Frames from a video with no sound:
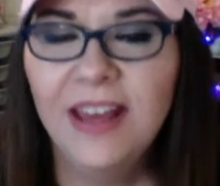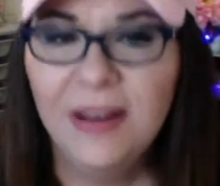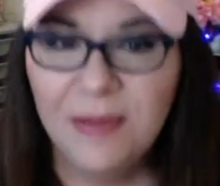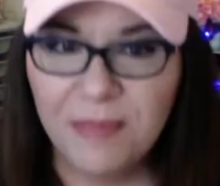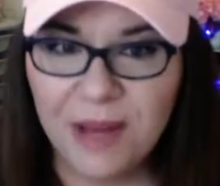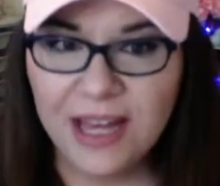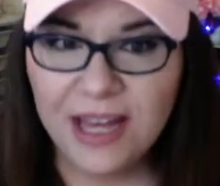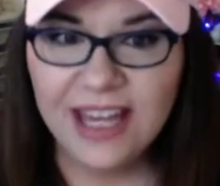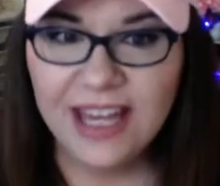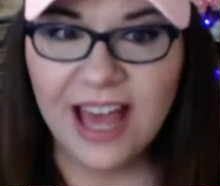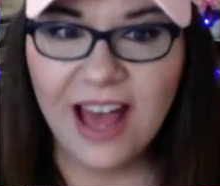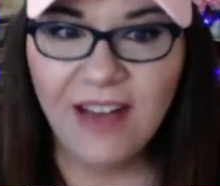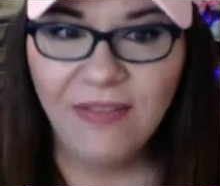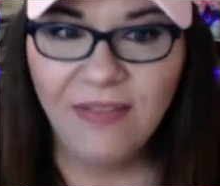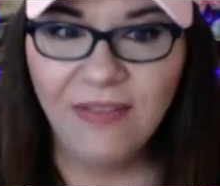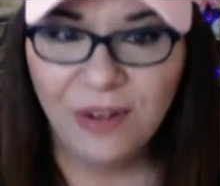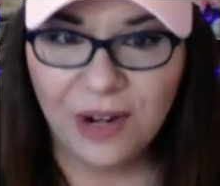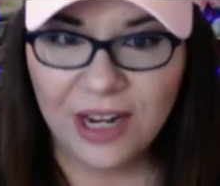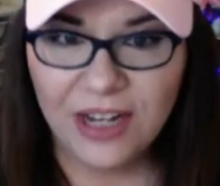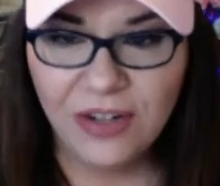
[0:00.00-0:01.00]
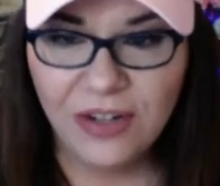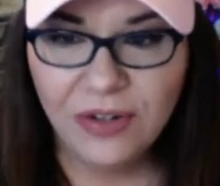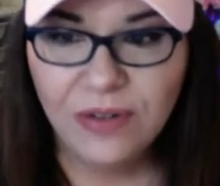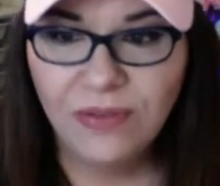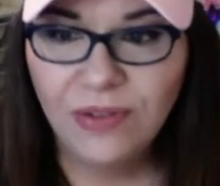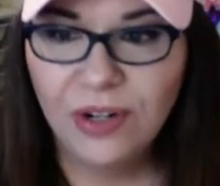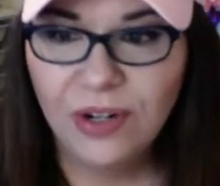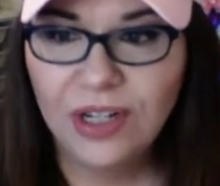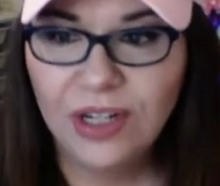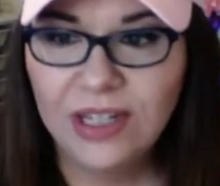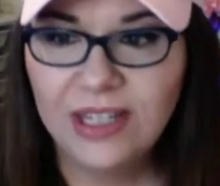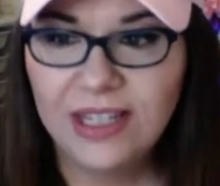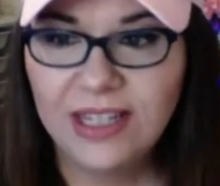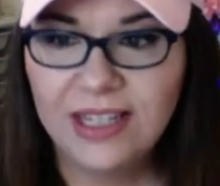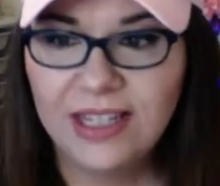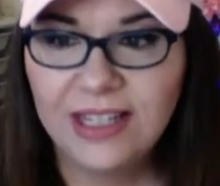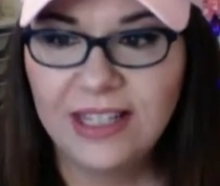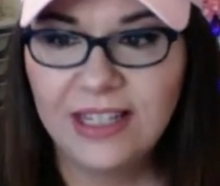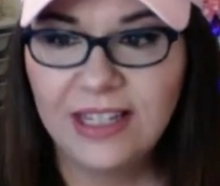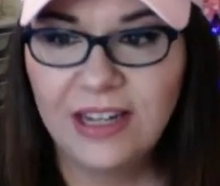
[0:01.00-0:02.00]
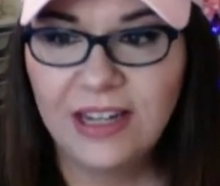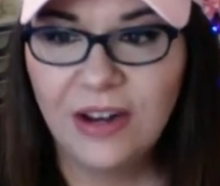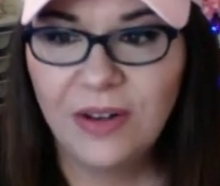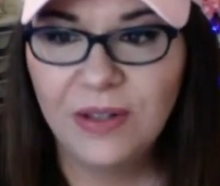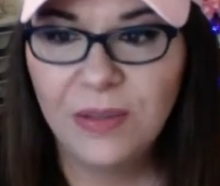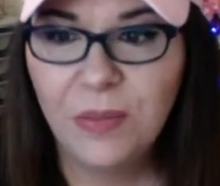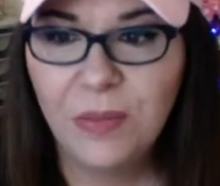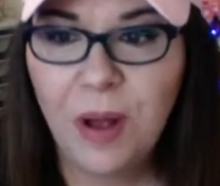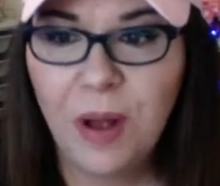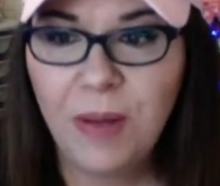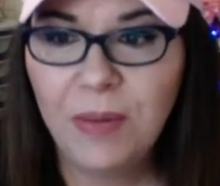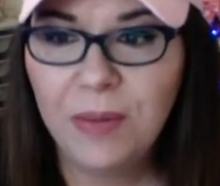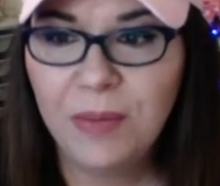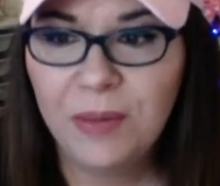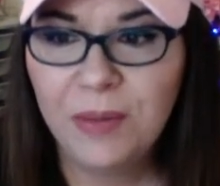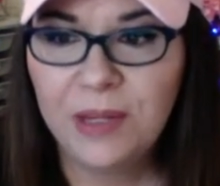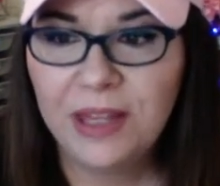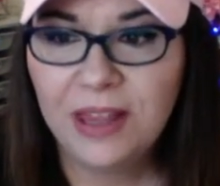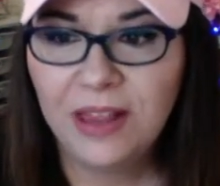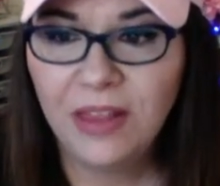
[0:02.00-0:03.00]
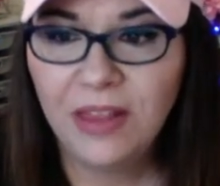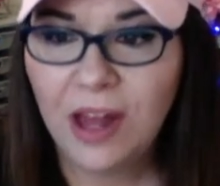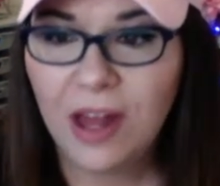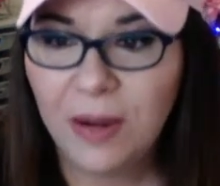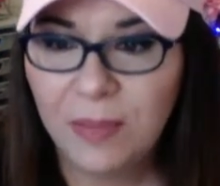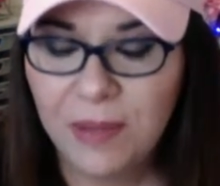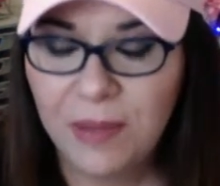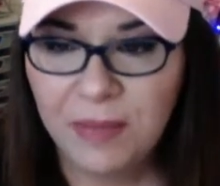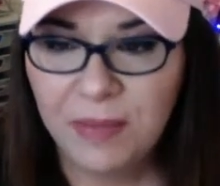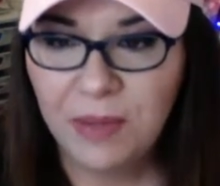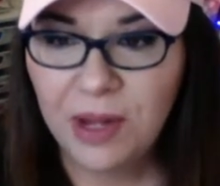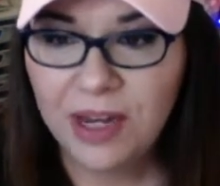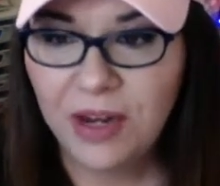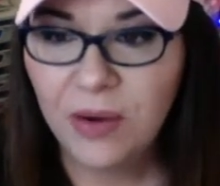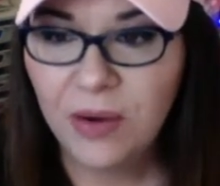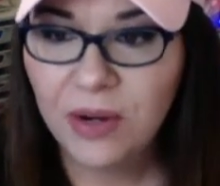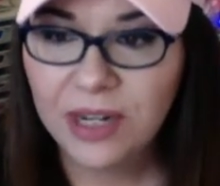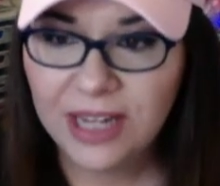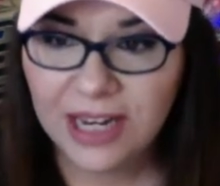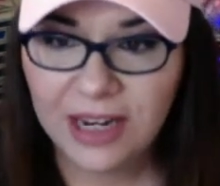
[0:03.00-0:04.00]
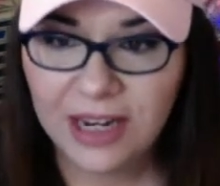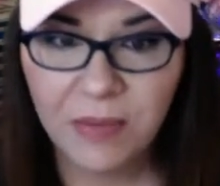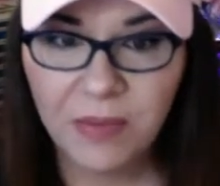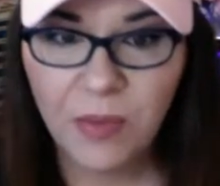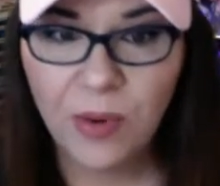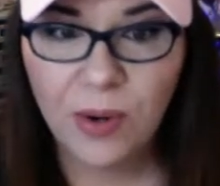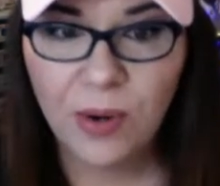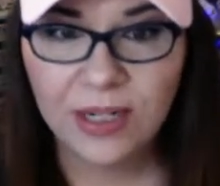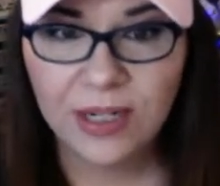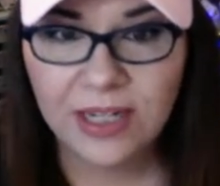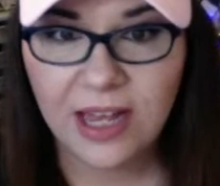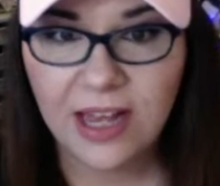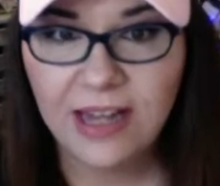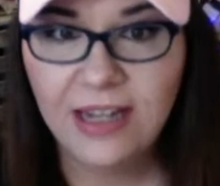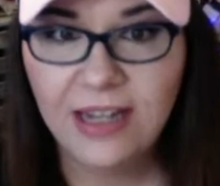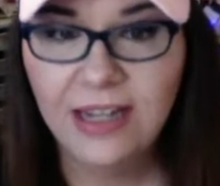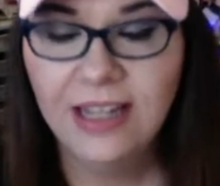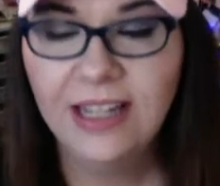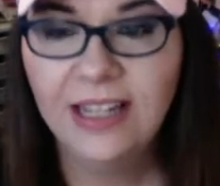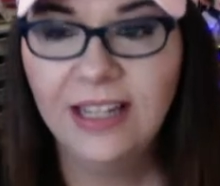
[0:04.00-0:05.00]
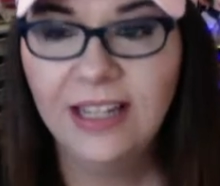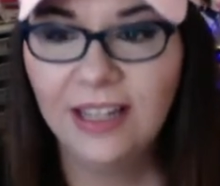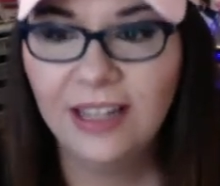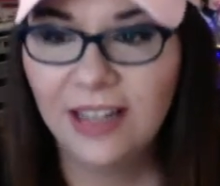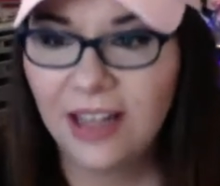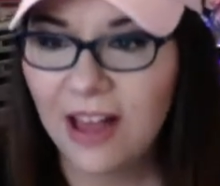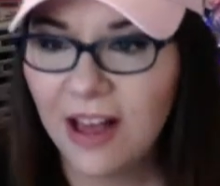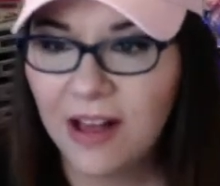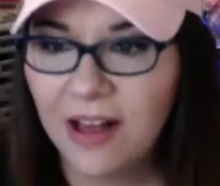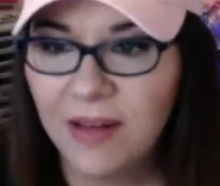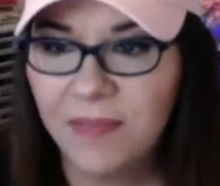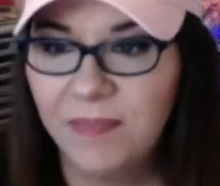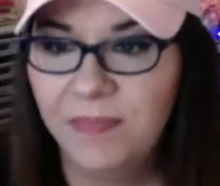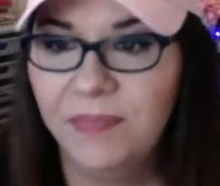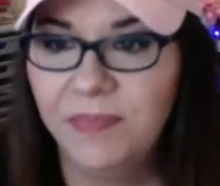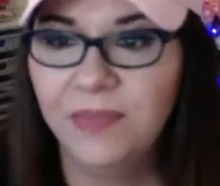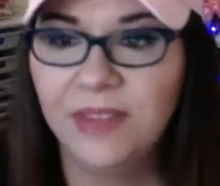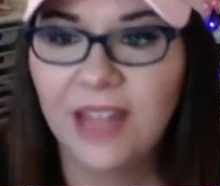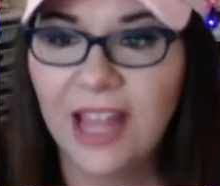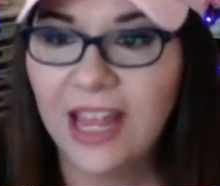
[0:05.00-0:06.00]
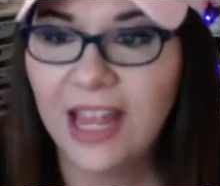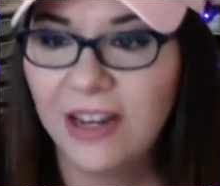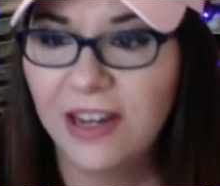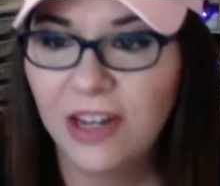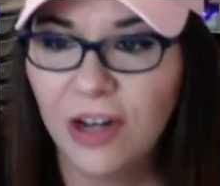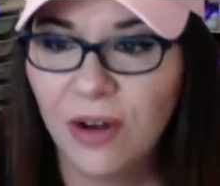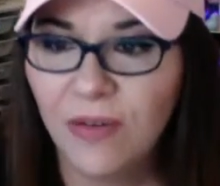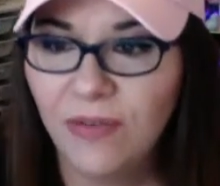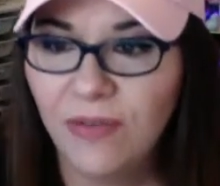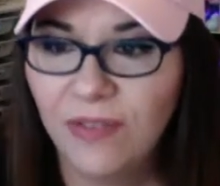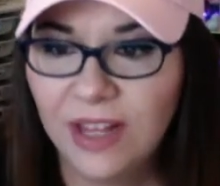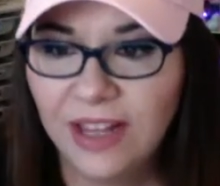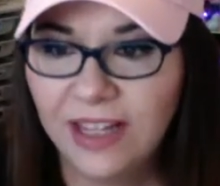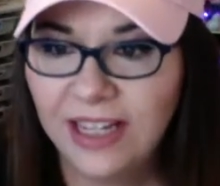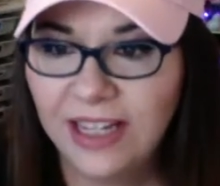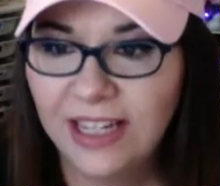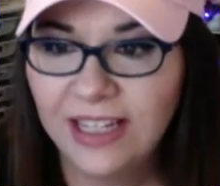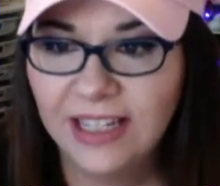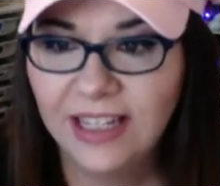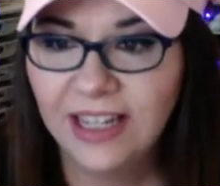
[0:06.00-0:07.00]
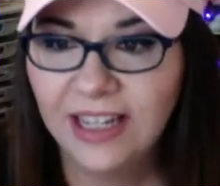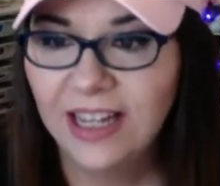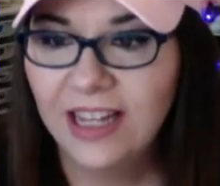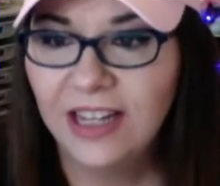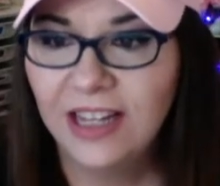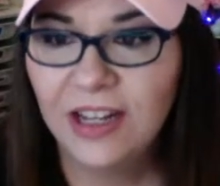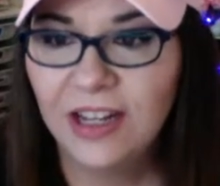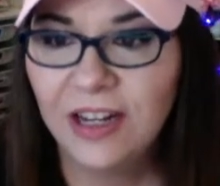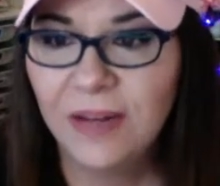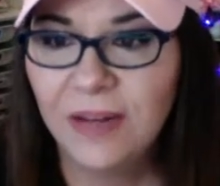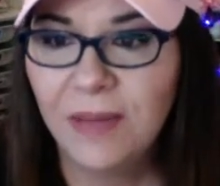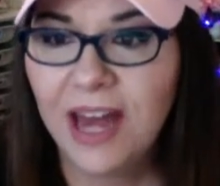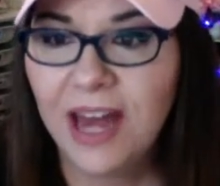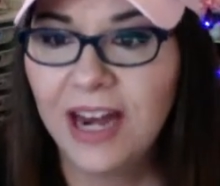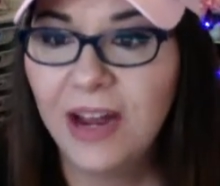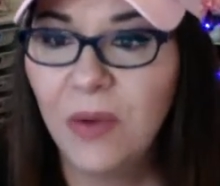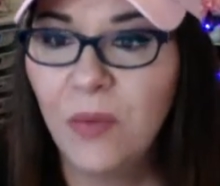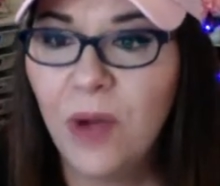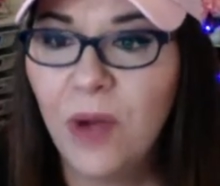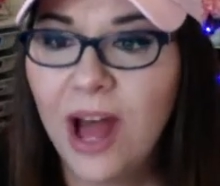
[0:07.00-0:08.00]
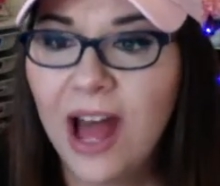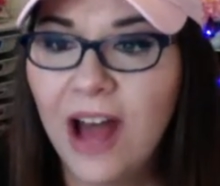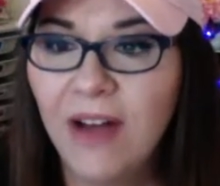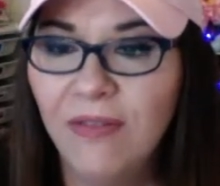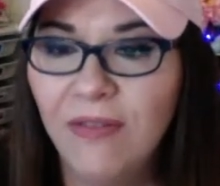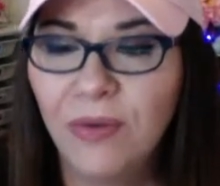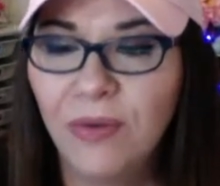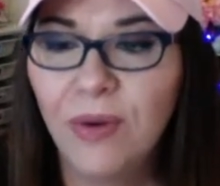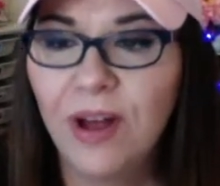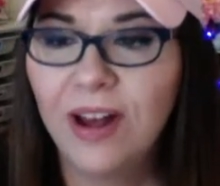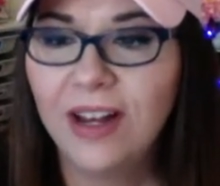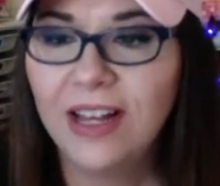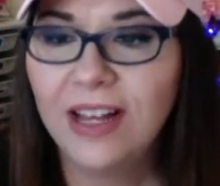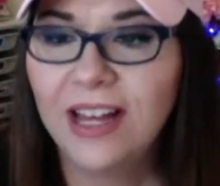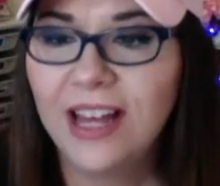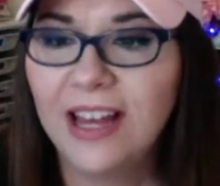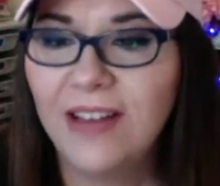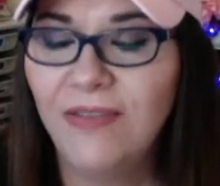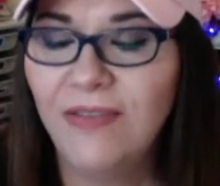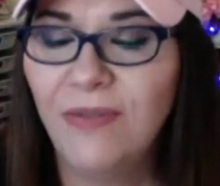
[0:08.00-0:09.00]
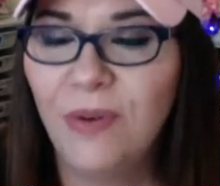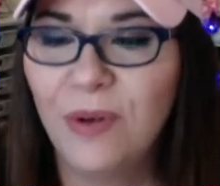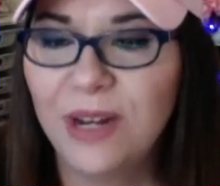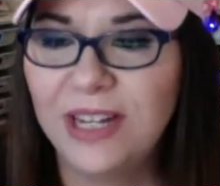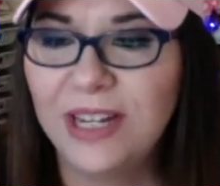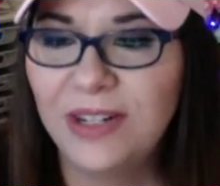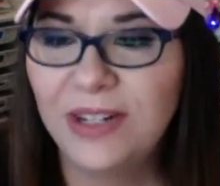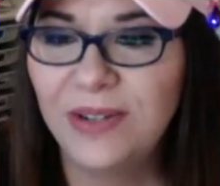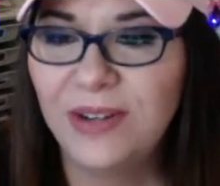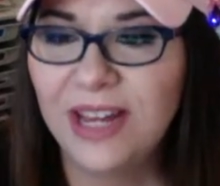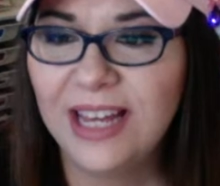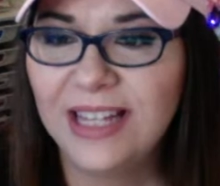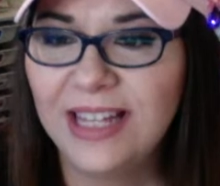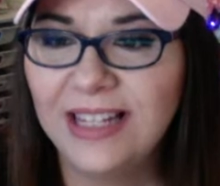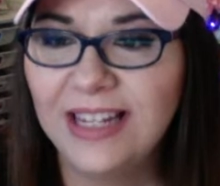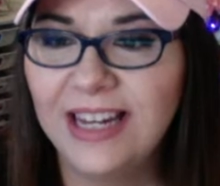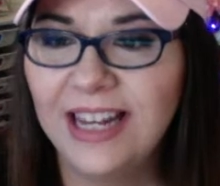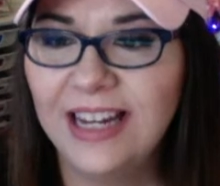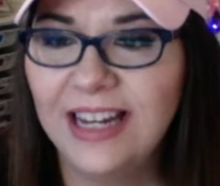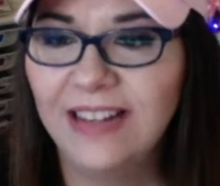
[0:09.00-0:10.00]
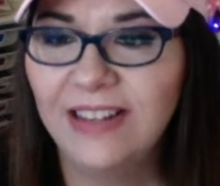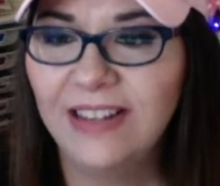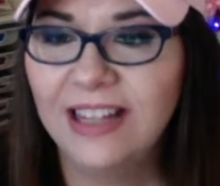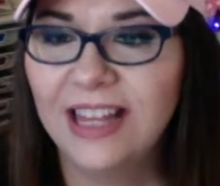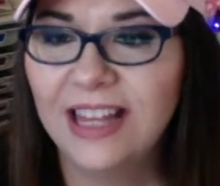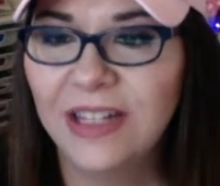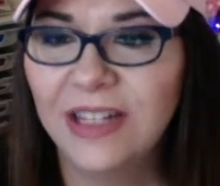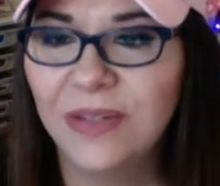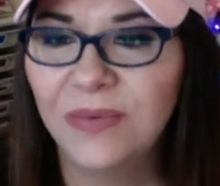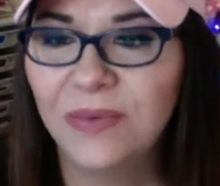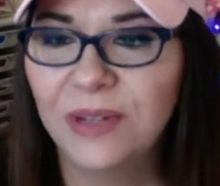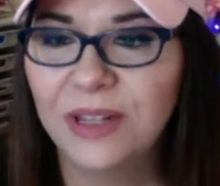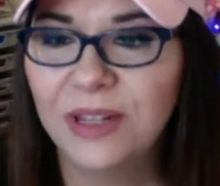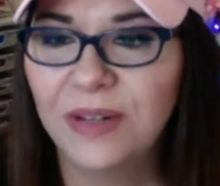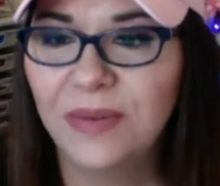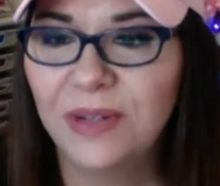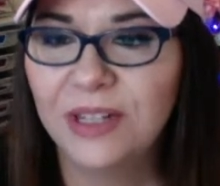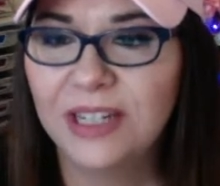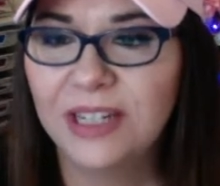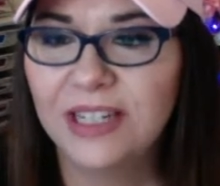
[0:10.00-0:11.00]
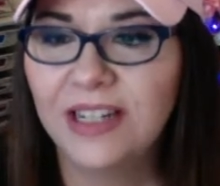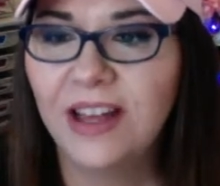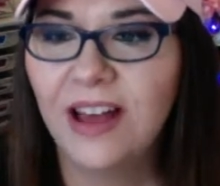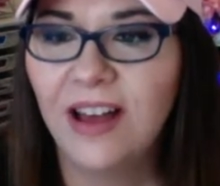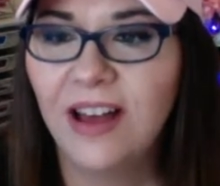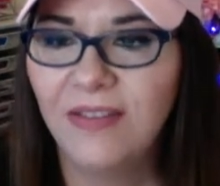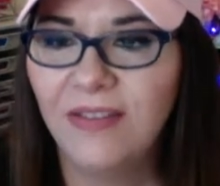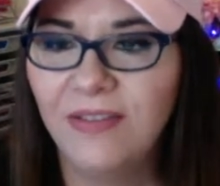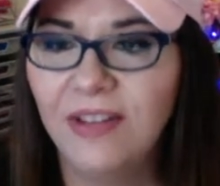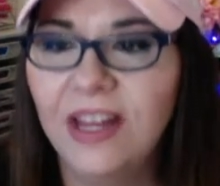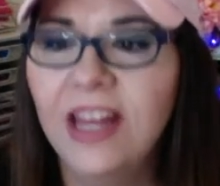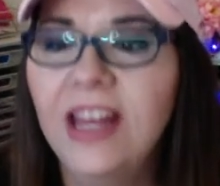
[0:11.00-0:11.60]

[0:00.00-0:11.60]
But yeah, for introverts, it's, you know, it's probably a lot of people I know are getting more done. And, you know, feeling good about it. Wow, Veronica, 42 days in Italy. That's really, really tough.